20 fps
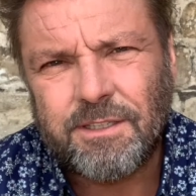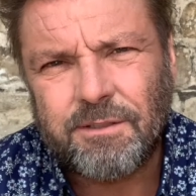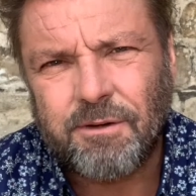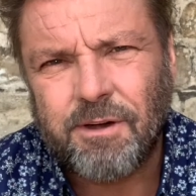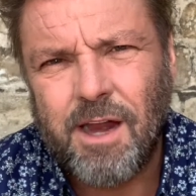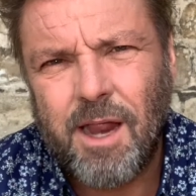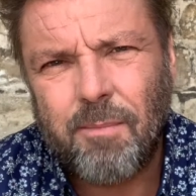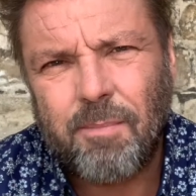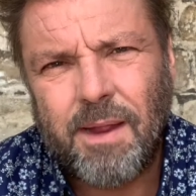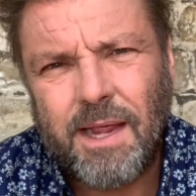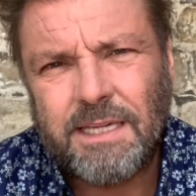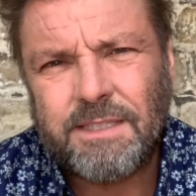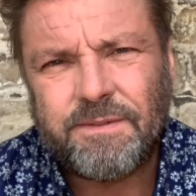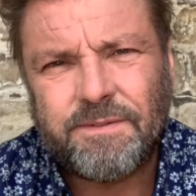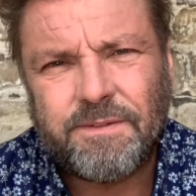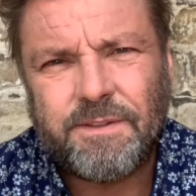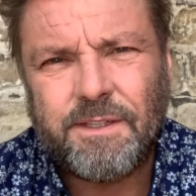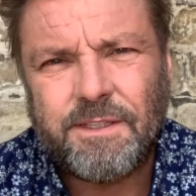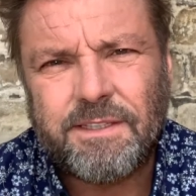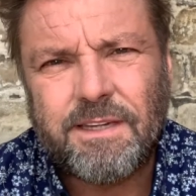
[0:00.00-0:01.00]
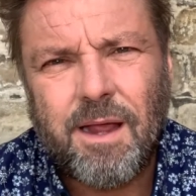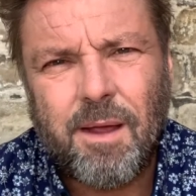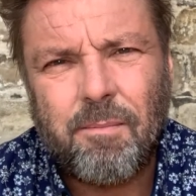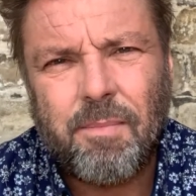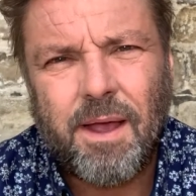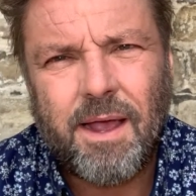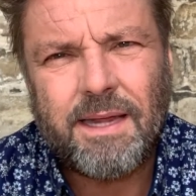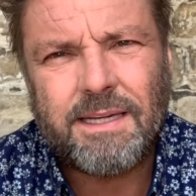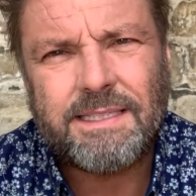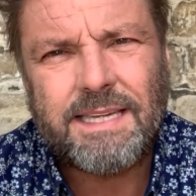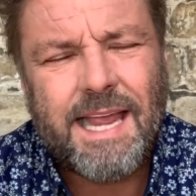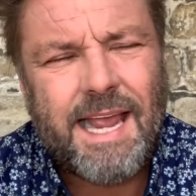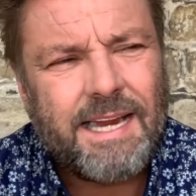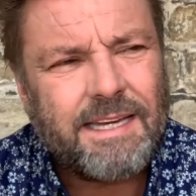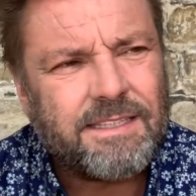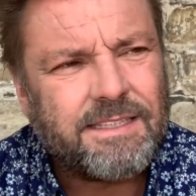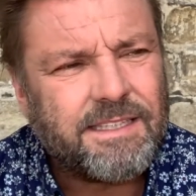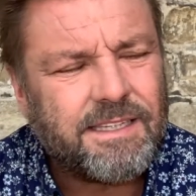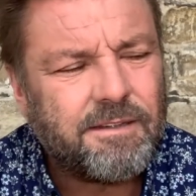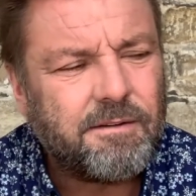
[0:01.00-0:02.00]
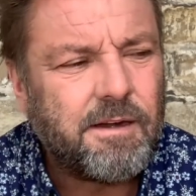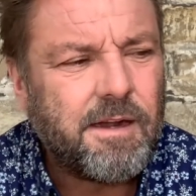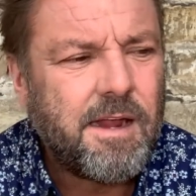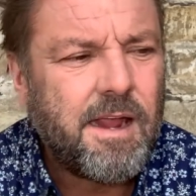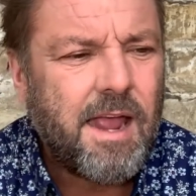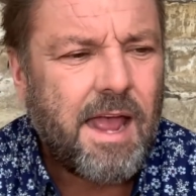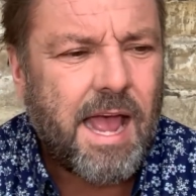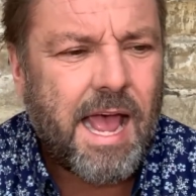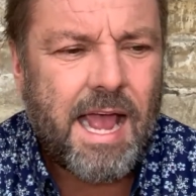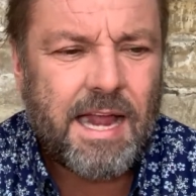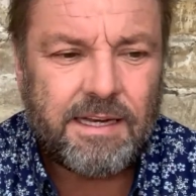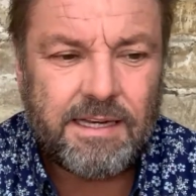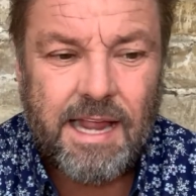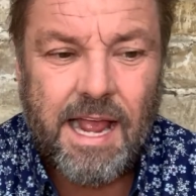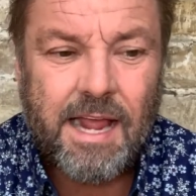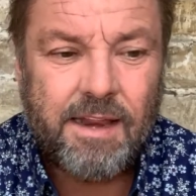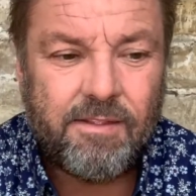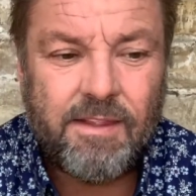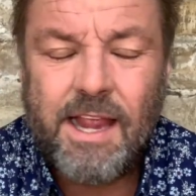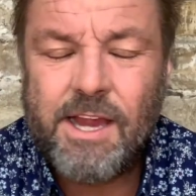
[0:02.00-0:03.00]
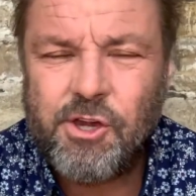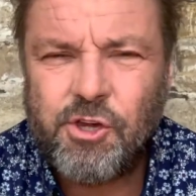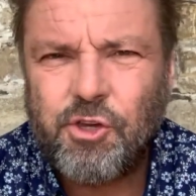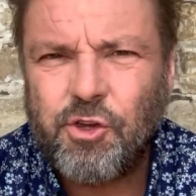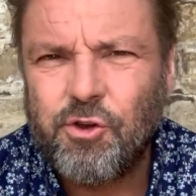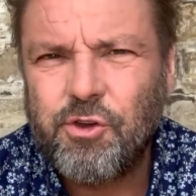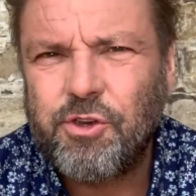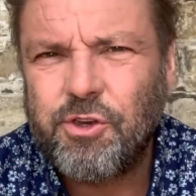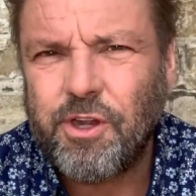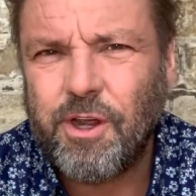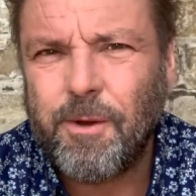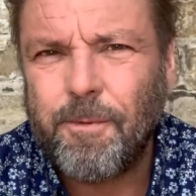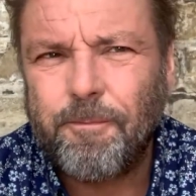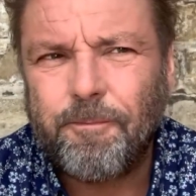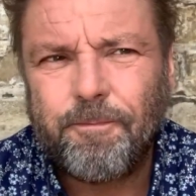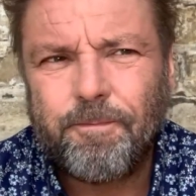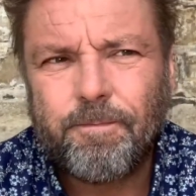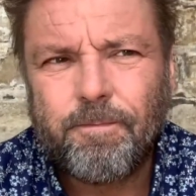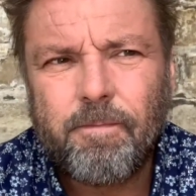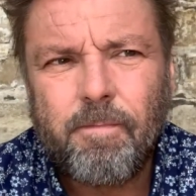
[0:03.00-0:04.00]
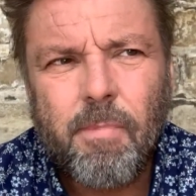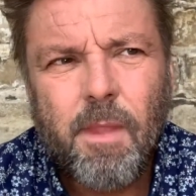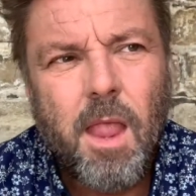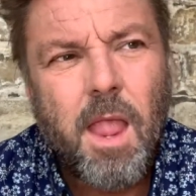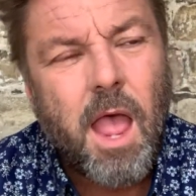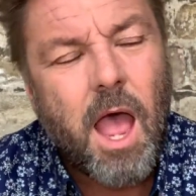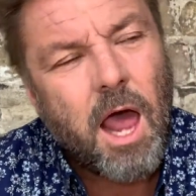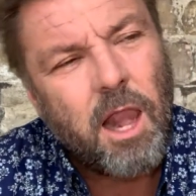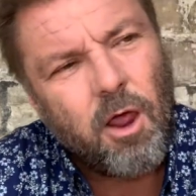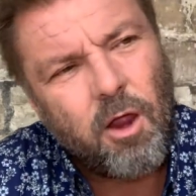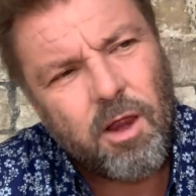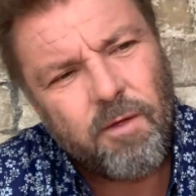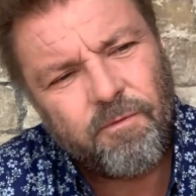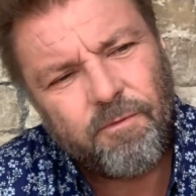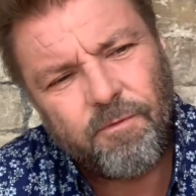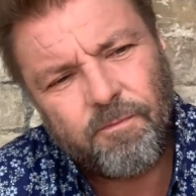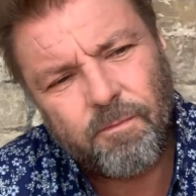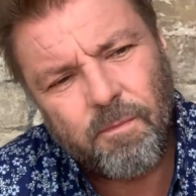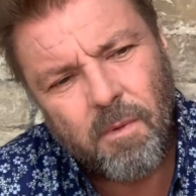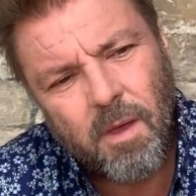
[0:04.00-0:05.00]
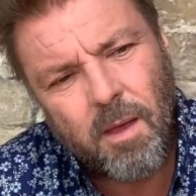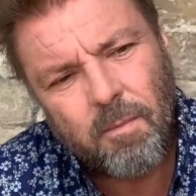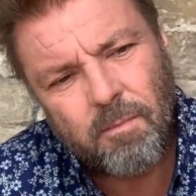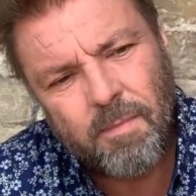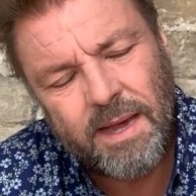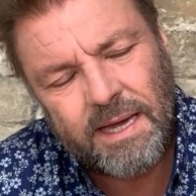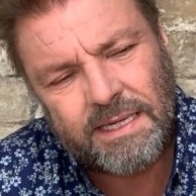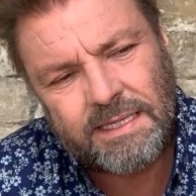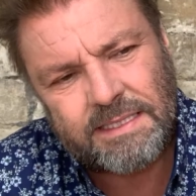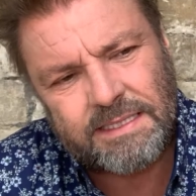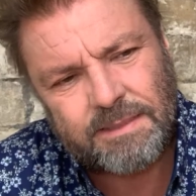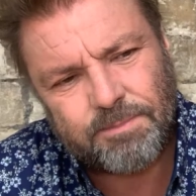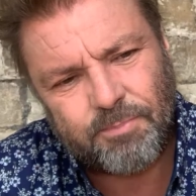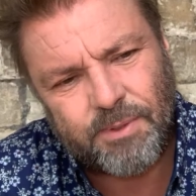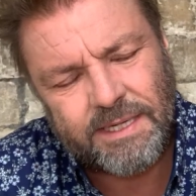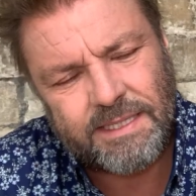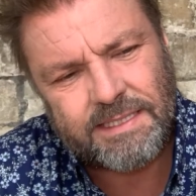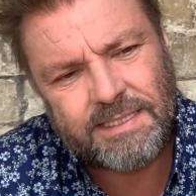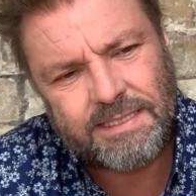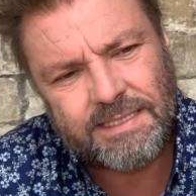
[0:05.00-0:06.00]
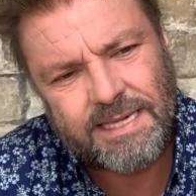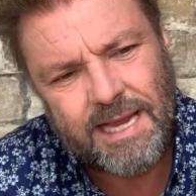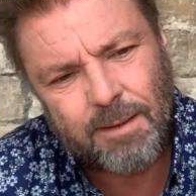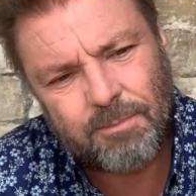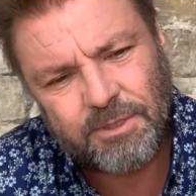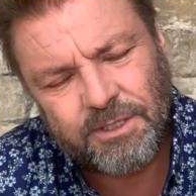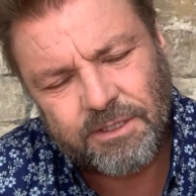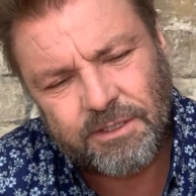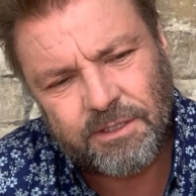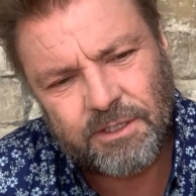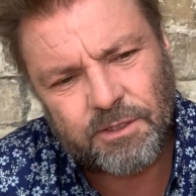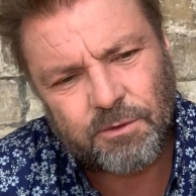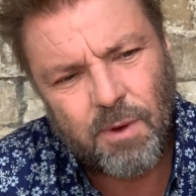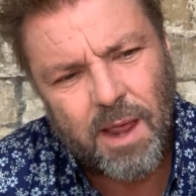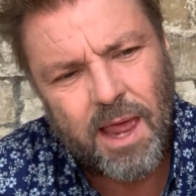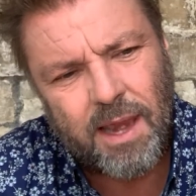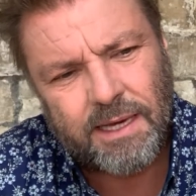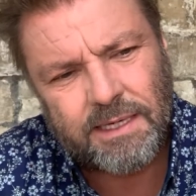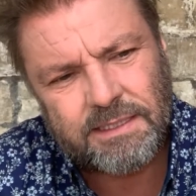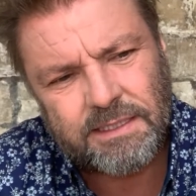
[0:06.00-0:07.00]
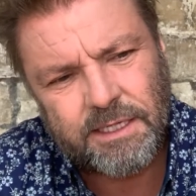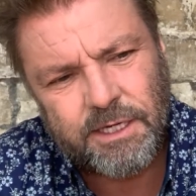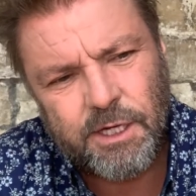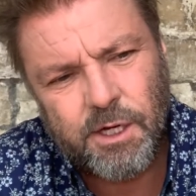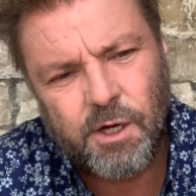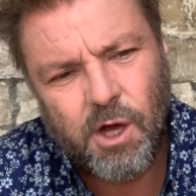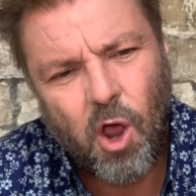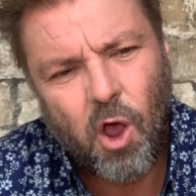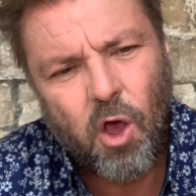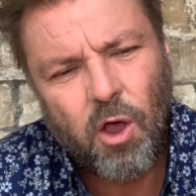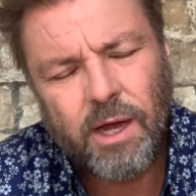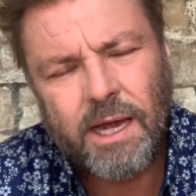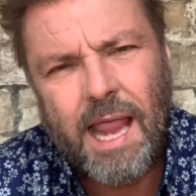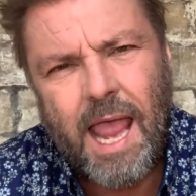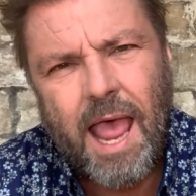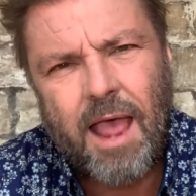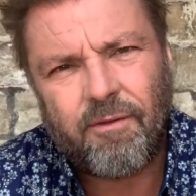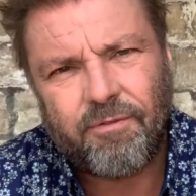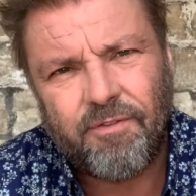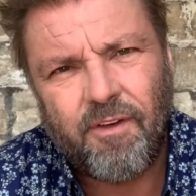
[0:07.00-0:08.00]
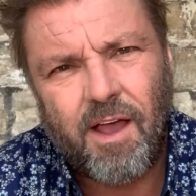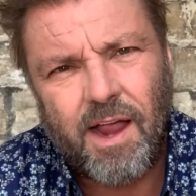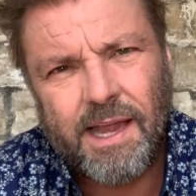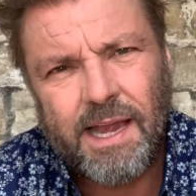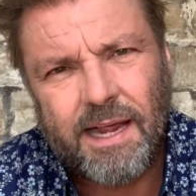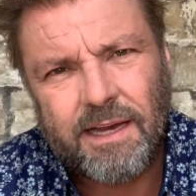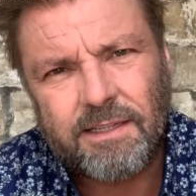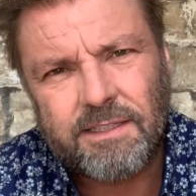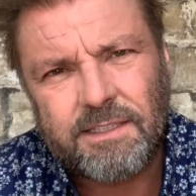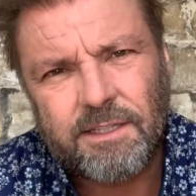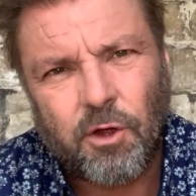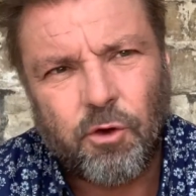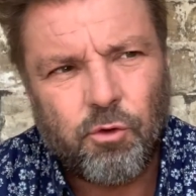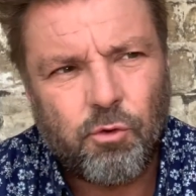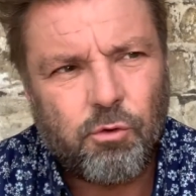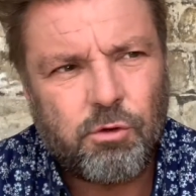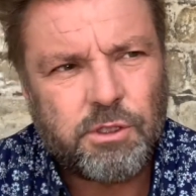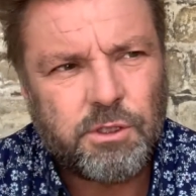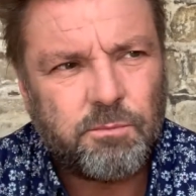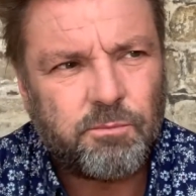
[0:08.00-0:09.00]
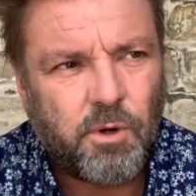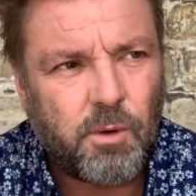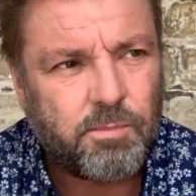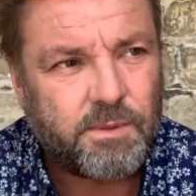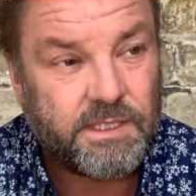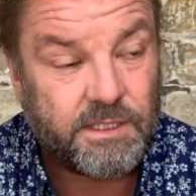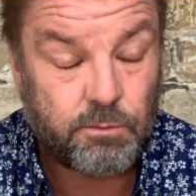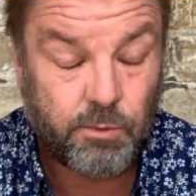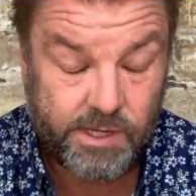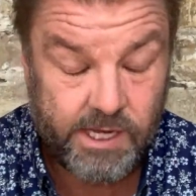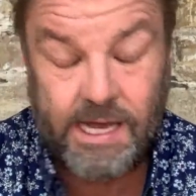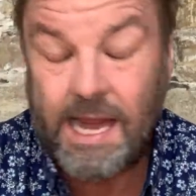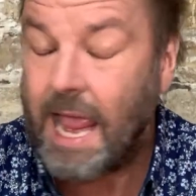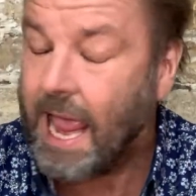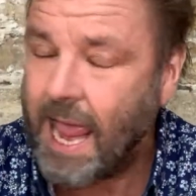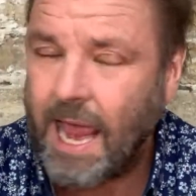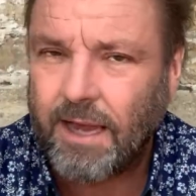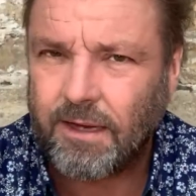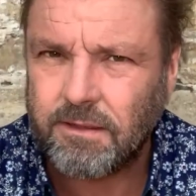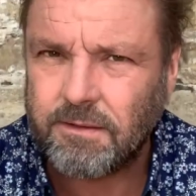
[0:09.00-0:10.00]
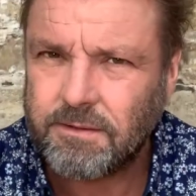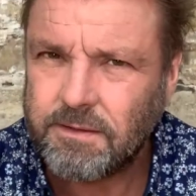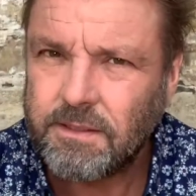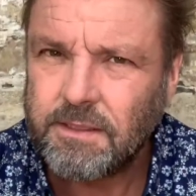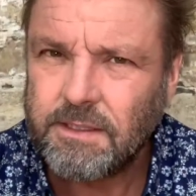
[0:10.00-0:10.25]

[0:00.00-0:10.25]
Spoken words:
are a great place for first-time buyers to head to, and they should do. A lot of preconceptions as well is that you can't get finance on auction properties. Well, you can.